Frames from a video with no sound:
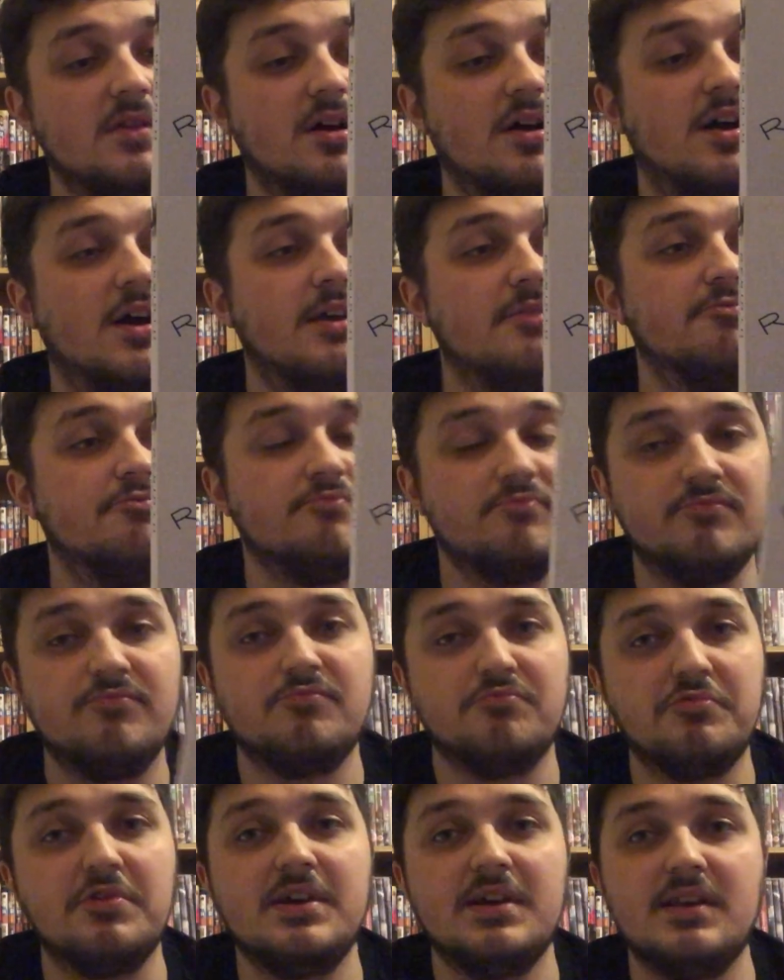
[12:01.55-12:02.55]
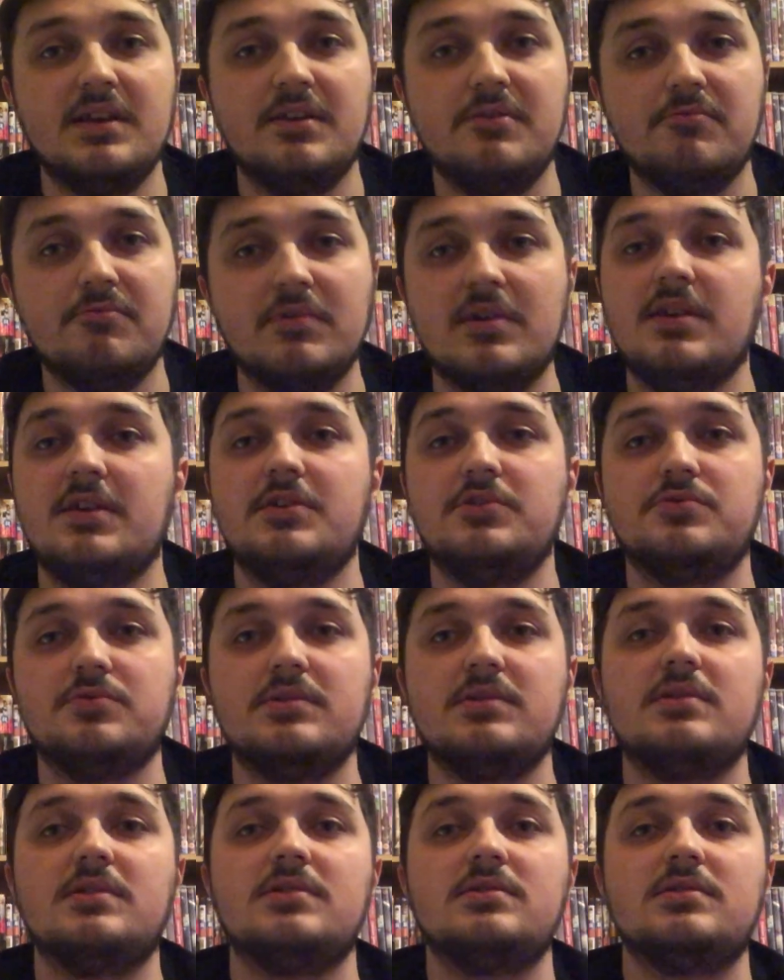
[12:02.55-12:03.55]
I really, really
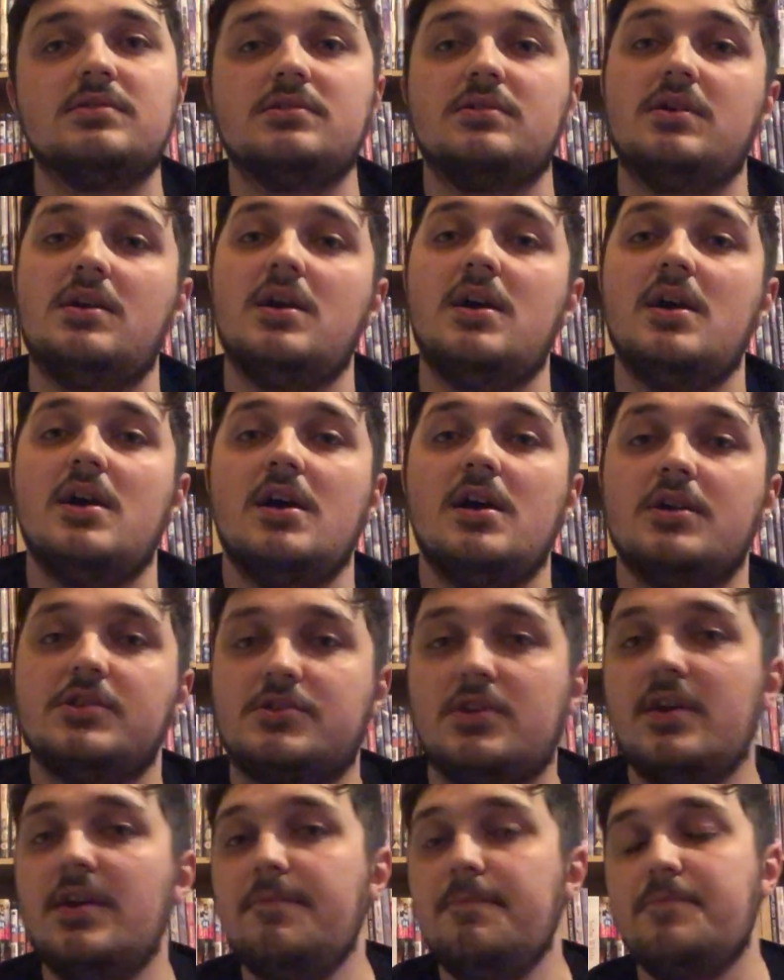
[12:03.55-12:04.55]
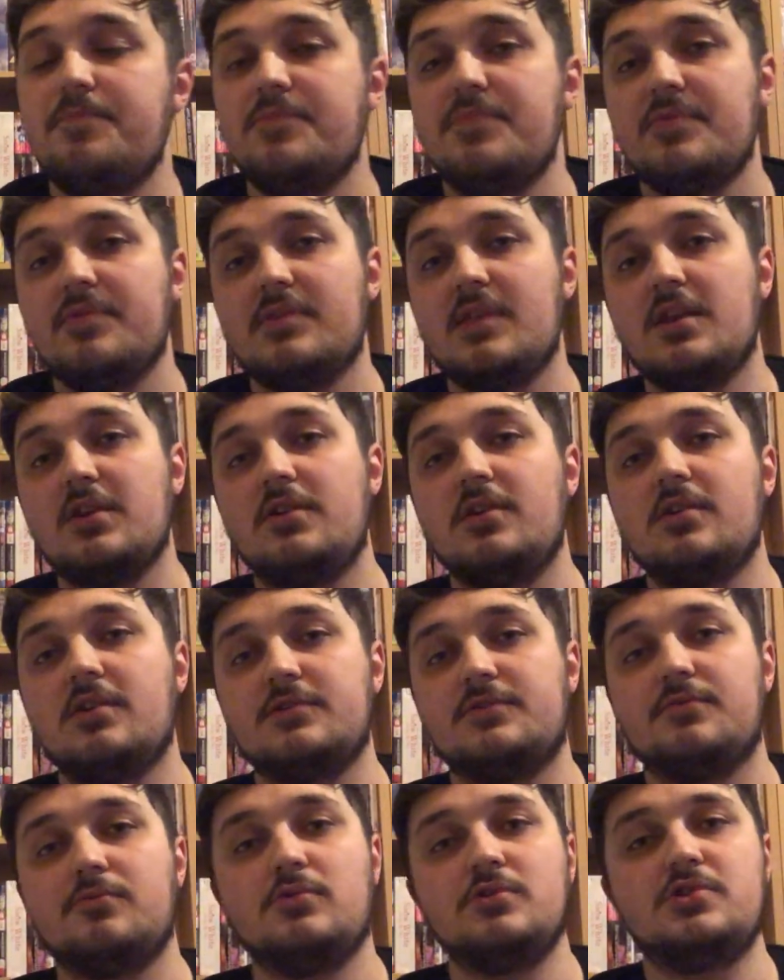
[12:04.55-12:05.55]
enjoyed this. So yeah, thank you
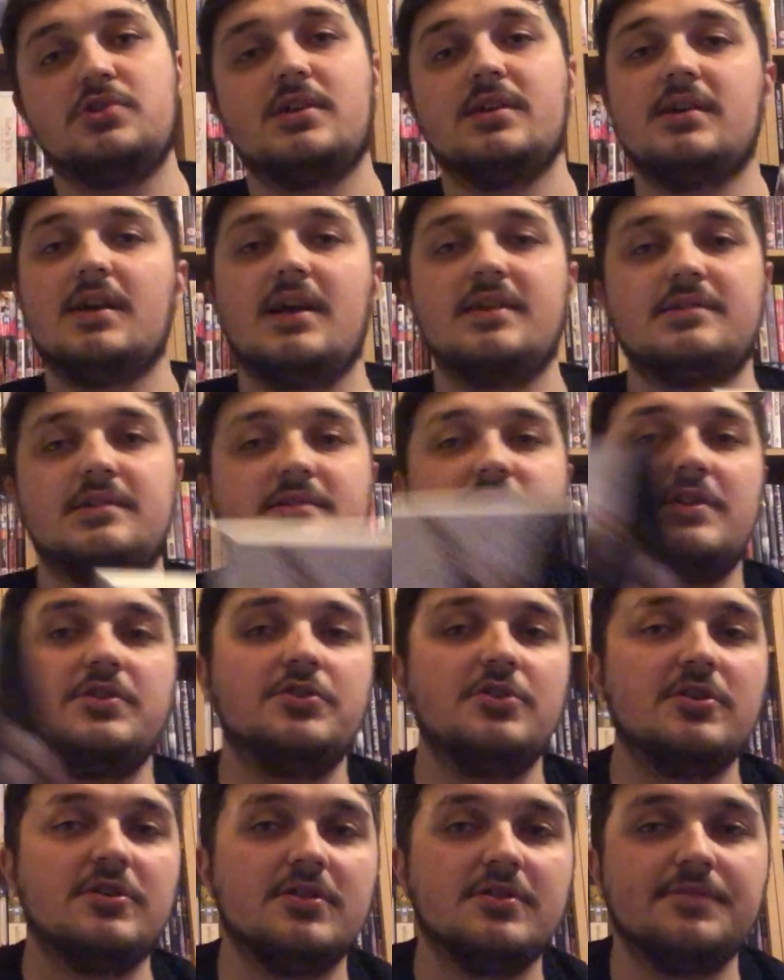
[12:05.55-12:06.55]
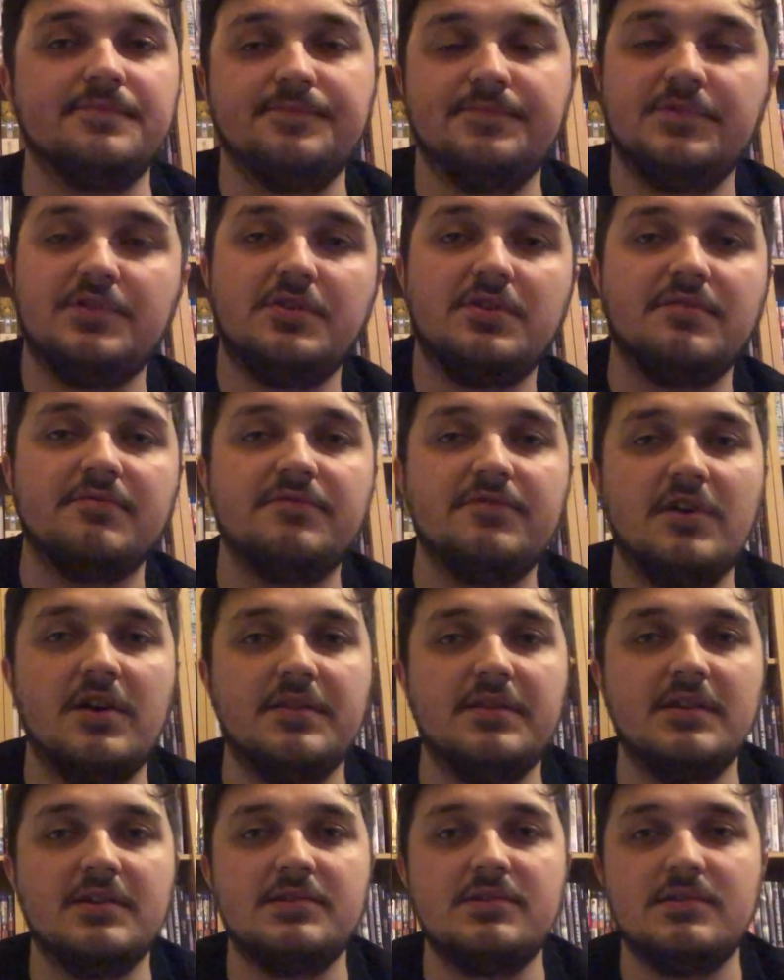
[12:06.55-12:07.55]
guys for watching. As I said, you can
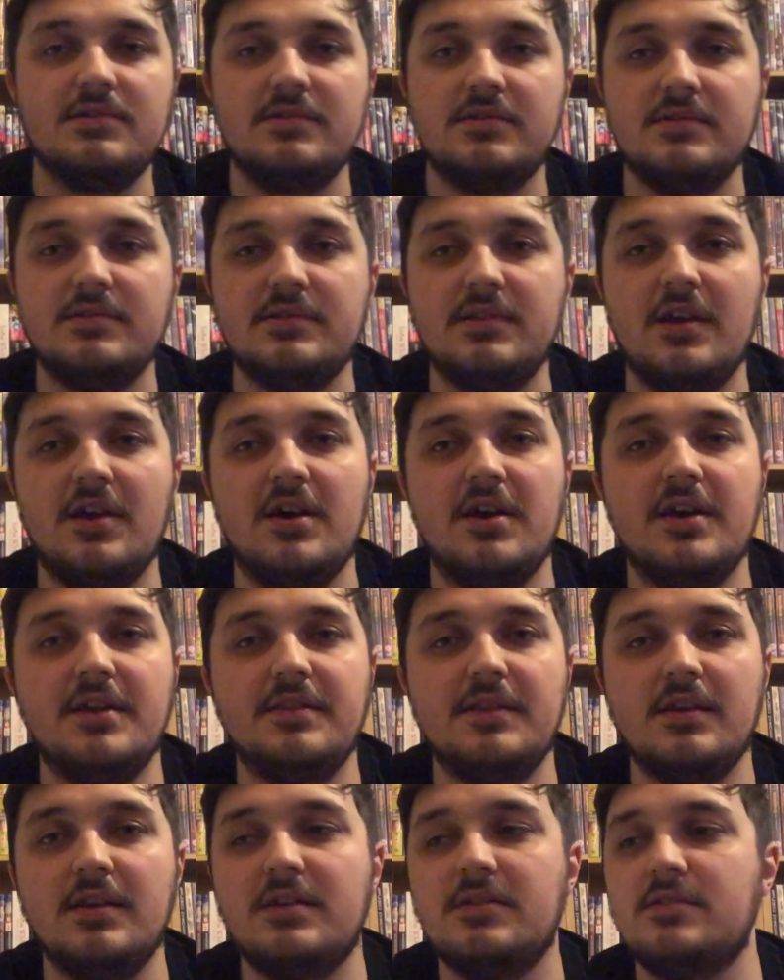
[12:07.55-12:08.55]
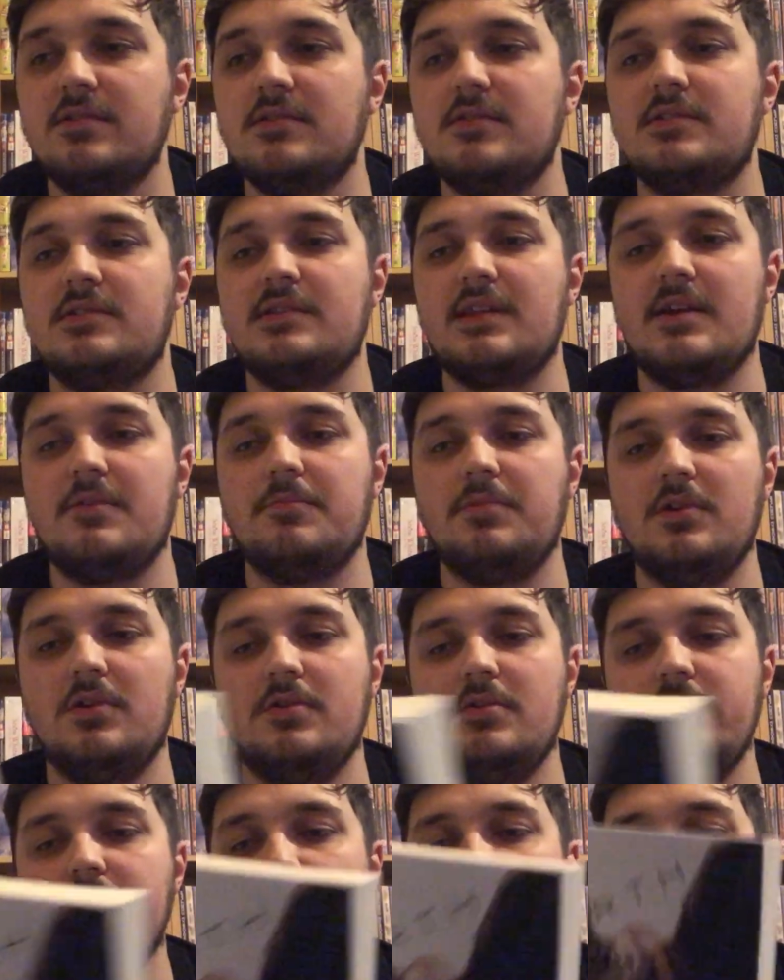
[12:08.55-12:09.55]
find this in the link down
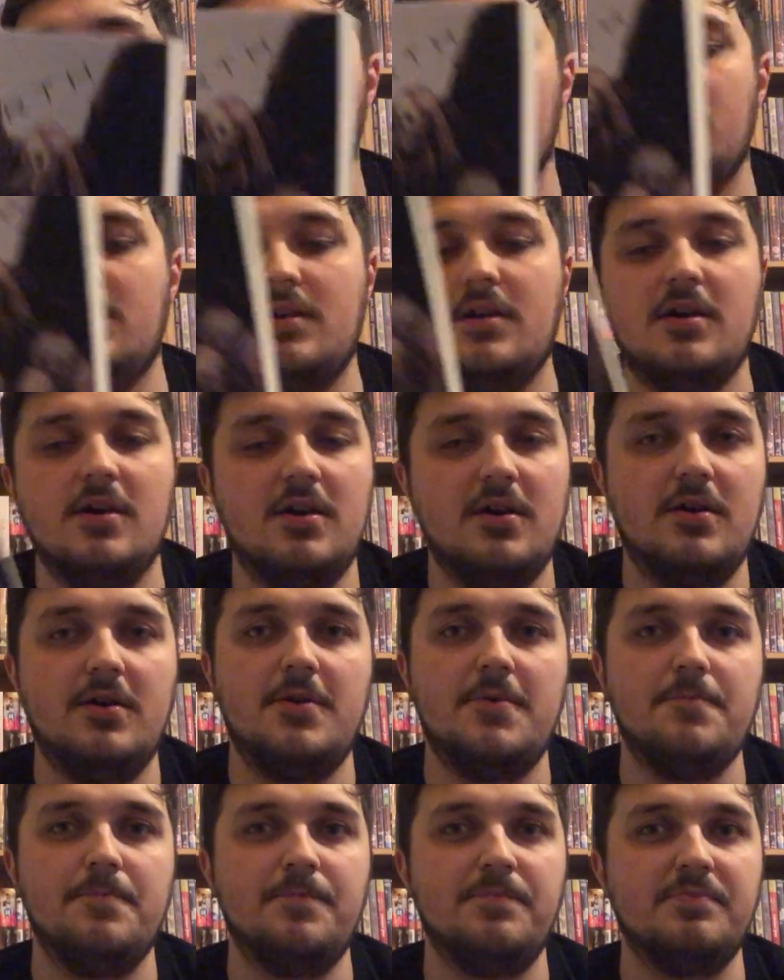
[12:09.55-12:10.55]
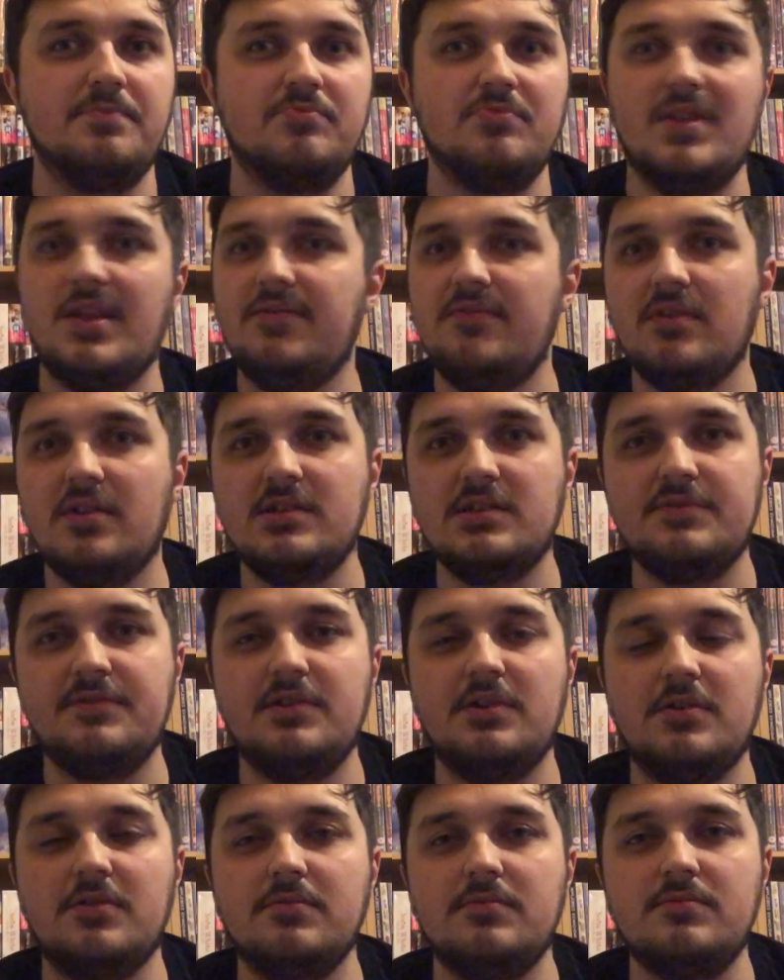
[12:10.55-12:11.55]
below. If you like this
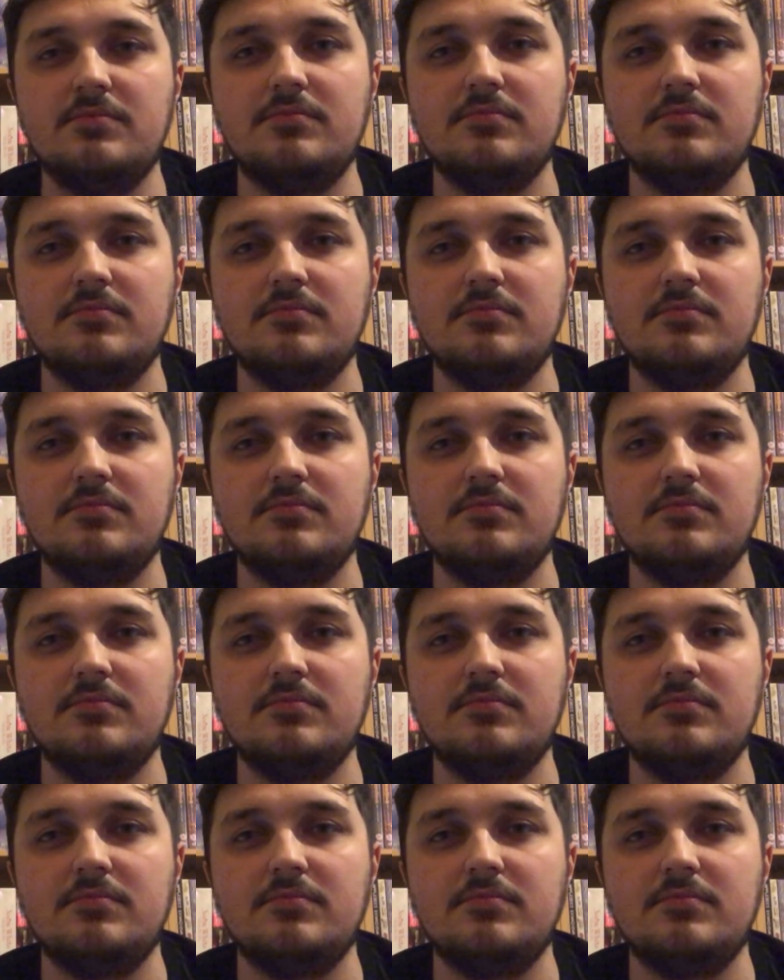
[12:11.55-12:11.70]
video,